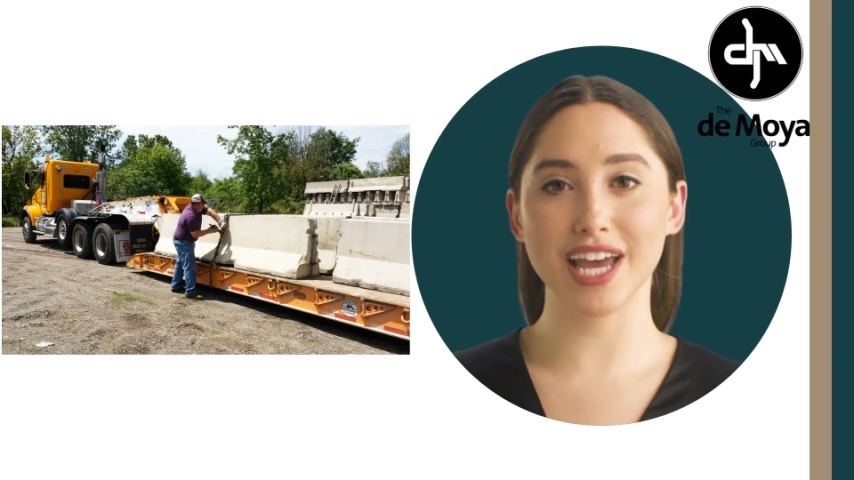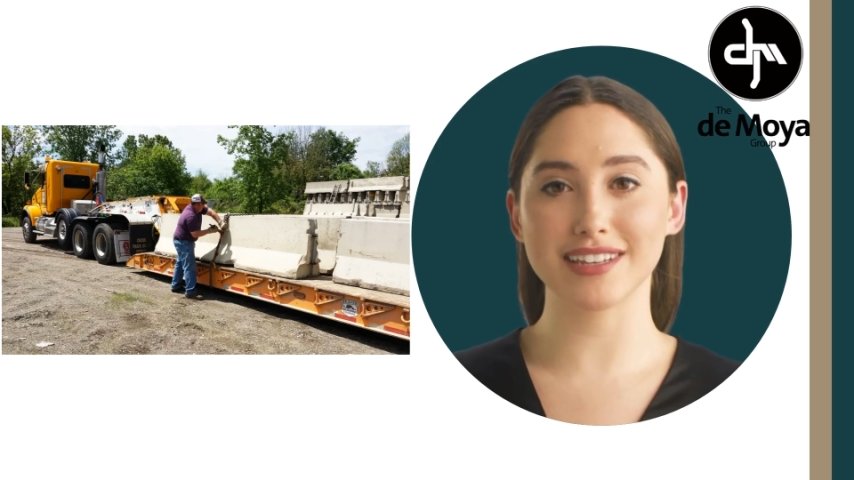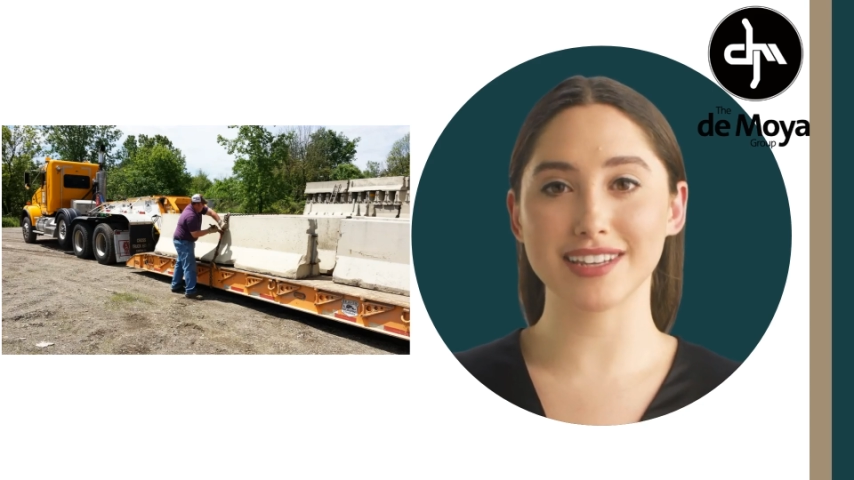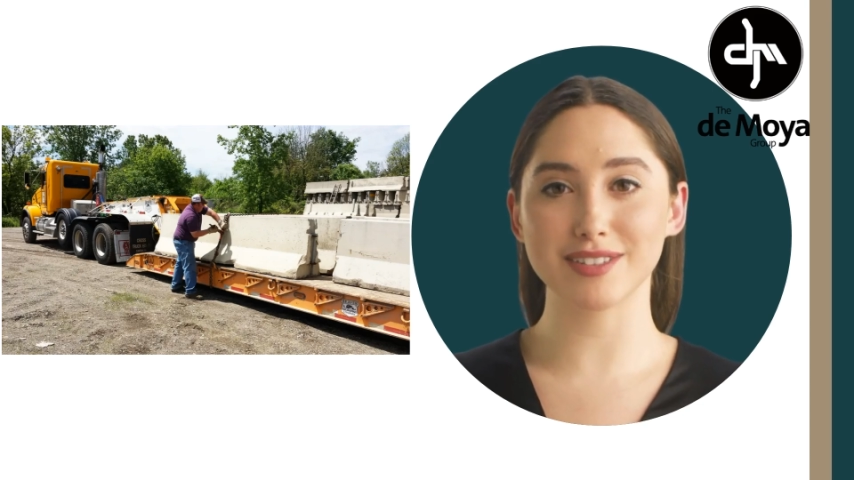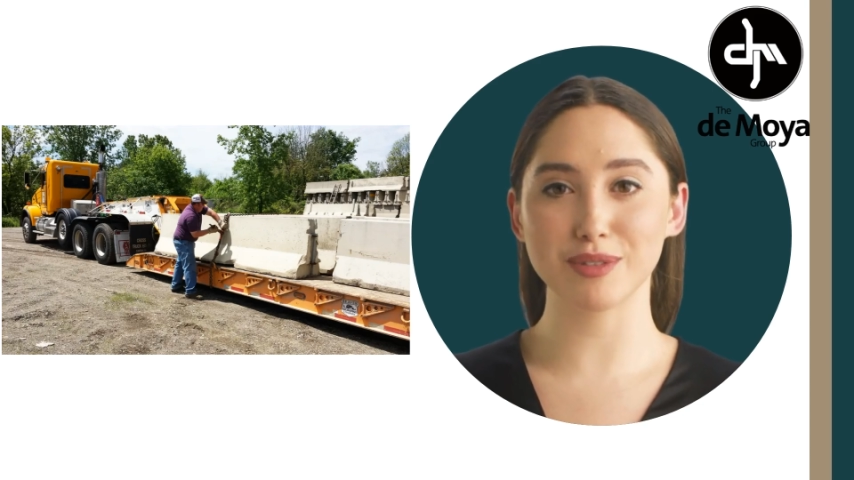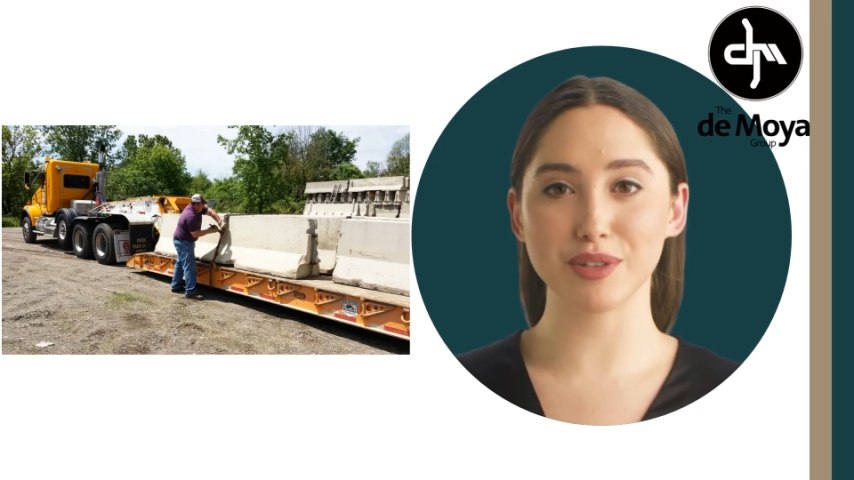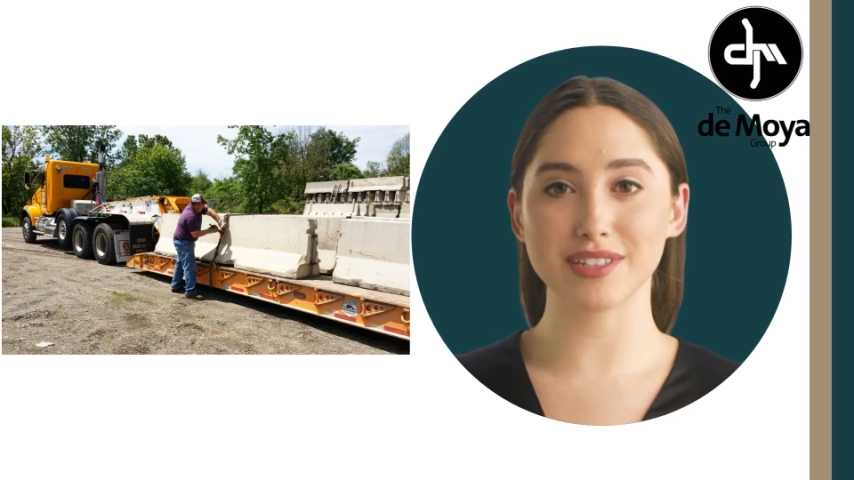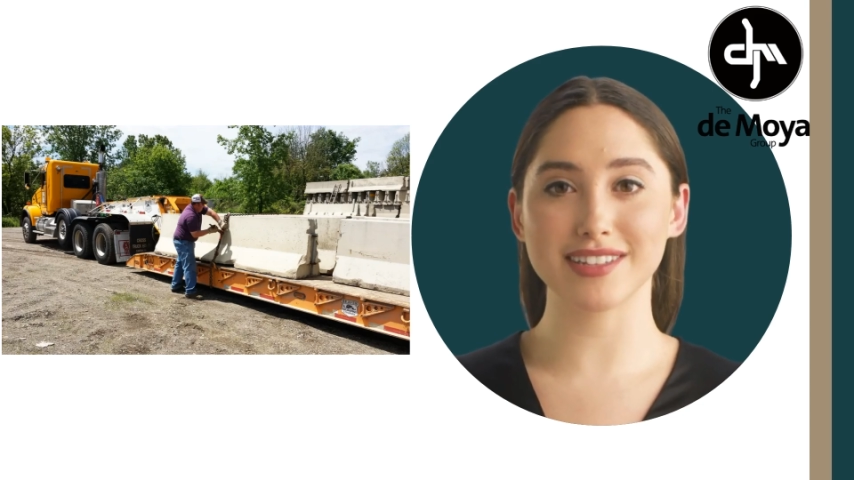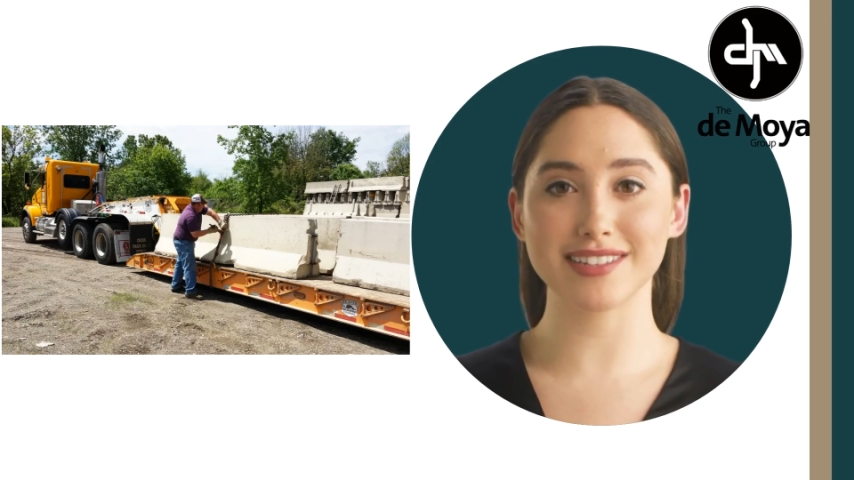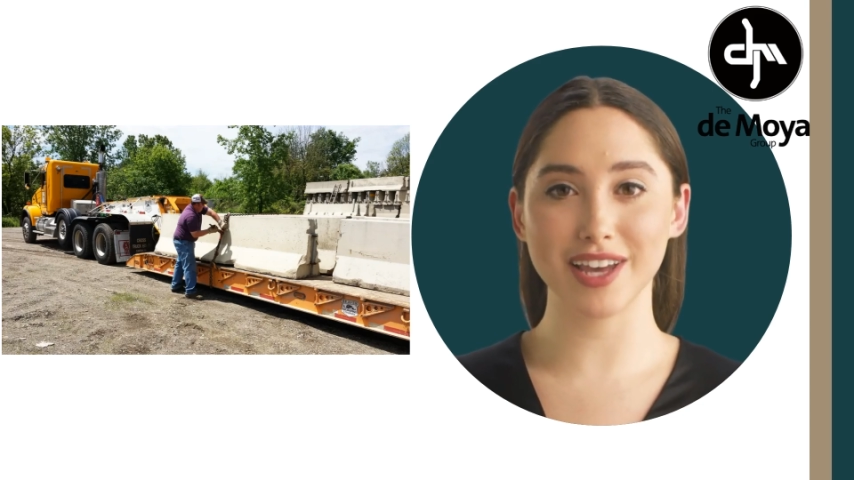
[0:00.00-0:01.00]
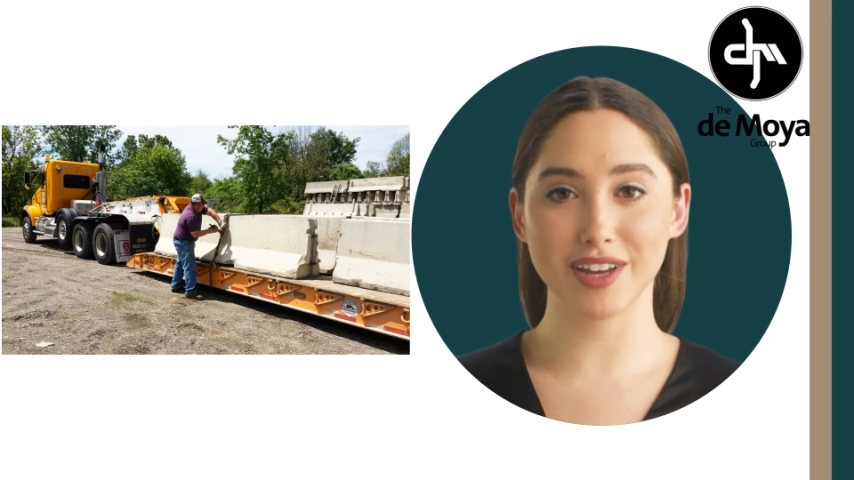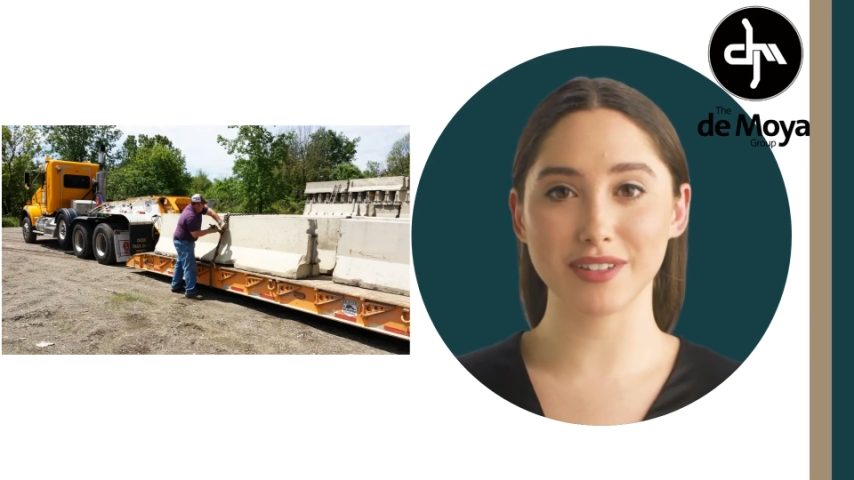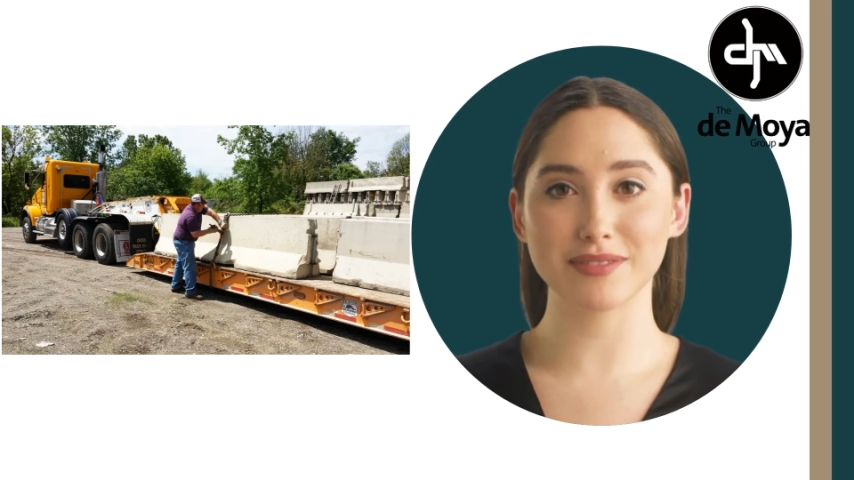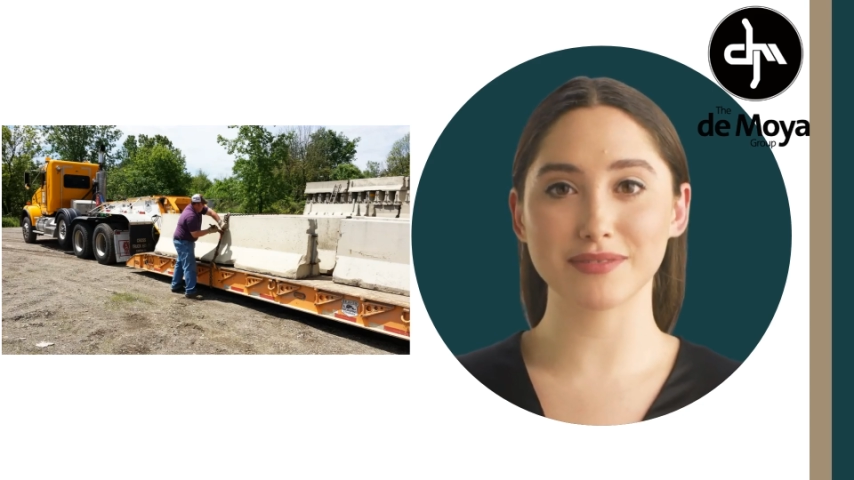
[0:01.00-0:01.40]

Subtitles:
access doors, etc.